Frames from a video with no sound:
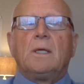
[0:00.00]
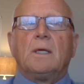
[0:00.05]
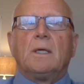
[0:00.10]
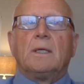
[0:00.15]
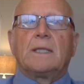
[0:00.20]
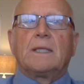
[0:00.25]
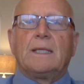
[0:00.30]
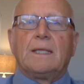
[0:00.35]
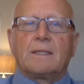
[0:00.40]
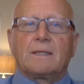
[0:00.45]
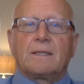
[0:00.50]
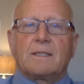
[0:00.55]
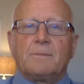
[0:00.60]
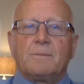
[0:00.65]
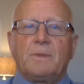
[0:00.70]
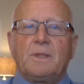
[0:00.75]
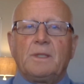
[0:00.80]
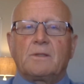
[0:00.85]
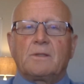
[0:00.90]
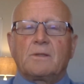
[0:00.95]
uh, get
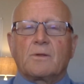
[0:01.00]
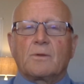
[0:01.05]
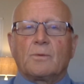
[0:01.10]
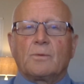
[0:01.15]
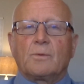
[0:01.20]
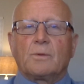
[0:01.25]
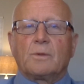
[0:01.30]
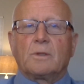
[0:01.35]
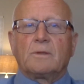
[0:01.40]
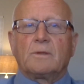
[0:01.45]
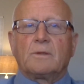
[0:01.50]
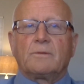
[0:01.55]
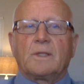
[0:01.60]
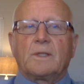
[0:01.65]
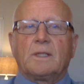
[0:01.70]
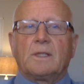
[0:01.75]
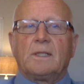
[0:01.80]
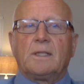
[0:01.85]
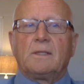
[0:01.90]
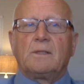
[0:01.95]
them into the Word of
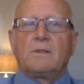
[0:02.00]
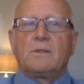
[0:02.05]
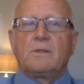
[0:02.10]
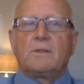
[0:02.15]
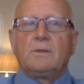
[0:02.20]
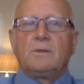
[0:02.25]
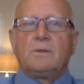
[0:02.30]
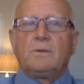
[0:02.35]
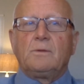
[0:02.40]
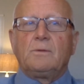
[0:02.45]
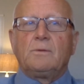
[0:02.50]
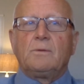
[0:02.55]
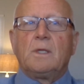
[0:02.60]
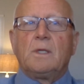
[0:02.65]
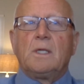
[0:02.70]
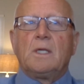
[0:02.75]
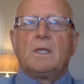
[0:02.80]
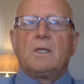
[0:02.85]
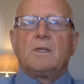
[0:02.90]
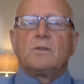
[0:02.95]
God, to
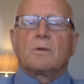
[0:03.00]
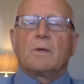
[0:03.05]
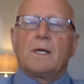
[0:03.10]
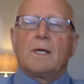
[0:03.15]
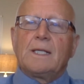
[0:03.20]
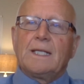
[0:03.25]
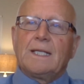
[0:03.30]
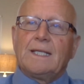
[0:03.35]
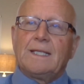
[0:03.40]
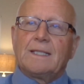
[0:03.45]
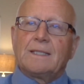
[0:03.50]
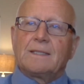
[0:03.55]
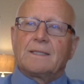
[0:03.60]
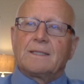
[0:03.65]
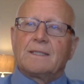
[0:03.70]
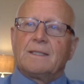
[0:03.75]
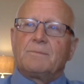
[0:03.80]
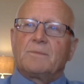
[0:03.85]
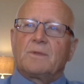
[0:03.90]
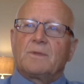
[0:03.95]
try to
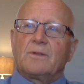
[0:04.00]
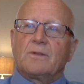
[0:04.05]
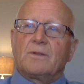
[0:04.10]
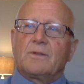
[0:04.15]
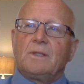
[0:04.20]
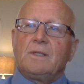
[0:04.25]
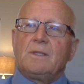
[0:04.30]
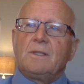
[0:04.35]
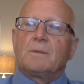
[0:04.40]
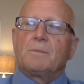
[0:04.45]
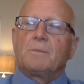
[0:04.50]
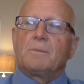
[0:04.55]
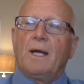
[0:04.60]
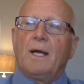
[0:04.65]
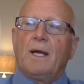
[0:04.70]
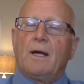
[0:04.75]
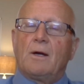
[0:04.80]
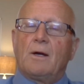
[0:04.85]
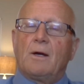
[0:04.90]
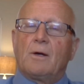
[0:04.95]
get them to see the
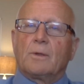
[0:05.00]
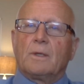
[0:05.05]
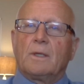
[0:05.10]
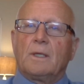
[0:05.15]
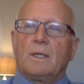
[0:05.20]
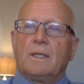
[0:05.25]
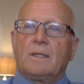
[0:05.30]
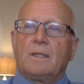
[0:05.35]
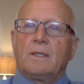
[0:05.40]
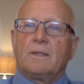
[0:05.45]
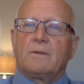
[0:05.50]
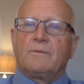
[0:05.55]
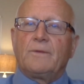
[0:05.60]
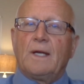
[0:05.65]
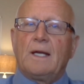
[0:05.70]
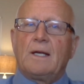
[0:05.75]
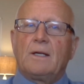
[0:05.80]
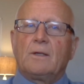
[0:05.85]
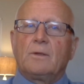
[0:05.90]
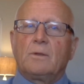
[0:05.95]
power and the
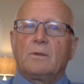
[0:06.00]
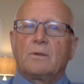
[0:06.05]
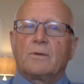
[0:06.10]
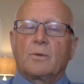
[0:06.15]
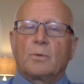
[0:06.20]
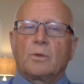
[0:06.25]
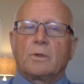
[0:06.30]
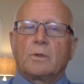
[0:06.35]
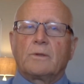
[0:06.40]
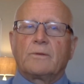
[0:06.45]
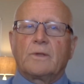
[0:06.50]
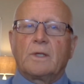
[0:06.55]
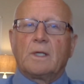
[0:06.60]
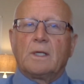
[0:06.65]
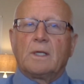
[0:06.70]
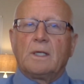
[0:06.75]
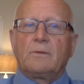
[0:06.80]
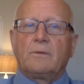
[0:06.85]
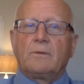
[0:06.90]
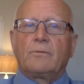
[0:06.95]
value of the Word of
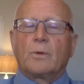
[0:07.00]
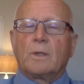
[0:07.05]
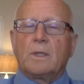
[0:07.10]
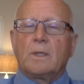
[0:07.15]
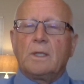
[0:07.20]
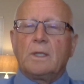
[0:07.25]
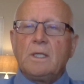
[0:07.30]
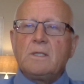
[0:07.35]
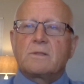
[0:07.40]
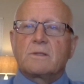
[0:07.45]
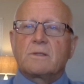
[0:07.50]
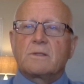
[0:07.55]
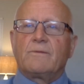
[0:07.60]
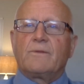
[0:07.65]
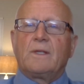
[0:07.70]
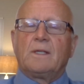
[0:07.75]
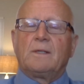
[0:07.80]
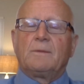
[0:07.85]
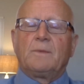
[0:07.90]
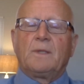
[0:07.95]
God for each of
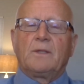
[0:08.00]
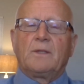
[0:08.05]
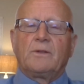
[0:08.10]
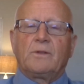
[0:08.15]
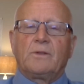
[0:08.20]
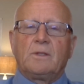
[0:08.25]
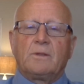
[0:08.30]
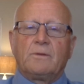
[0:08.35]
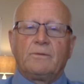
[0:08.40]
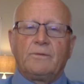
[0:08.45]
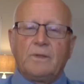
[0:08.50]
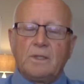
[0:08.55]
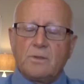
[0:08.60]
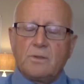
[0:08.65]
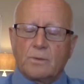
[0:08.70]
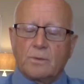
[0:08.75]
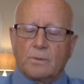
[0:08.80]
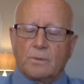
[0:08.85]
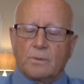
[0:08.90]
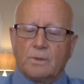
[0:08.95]
them as
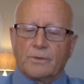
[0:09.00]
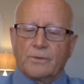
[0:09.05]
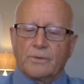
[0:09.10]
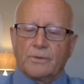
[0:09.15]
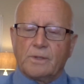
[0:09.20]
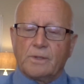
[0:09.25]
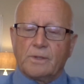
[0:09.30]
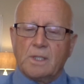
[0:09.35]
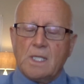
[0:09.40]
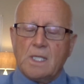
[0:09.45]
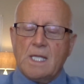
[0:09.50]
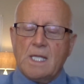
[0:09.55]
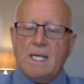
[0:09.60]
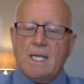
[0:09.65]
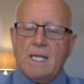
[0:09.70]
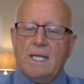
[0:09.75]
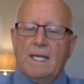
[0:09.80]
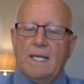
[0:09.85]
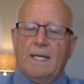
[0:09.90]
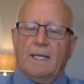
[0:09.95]
individuals.
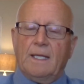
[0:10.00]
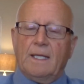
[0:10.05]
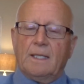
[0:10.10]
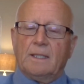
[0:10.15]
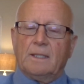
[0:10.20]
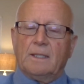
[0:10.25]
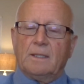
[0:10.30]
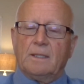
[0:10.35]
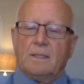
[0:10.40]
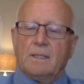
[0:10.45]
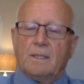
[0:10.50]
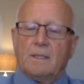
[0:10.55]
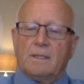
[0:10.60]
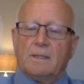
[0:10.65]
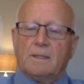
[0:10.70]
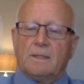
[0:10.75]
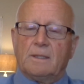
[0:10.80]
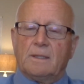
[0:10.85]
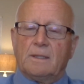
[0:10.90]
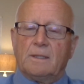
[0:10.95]
And
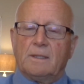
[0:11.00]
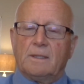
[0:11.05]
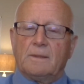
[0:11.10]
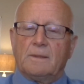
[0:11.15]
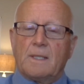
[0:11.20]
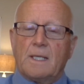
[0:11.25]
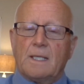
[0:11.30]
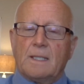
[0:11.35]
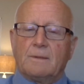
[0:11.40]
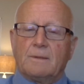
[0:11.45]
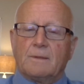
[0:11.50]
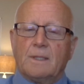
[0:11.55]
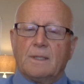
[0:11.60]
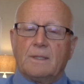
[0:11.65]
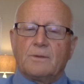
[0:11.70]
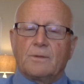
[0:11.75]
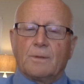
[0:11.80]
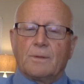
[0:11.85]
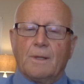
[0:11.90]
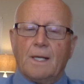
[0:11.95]
uh, I, I
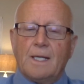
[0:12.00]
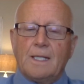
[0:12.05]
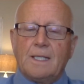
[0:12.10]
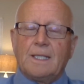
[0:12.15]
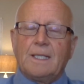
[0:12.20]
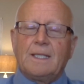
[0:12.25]
try to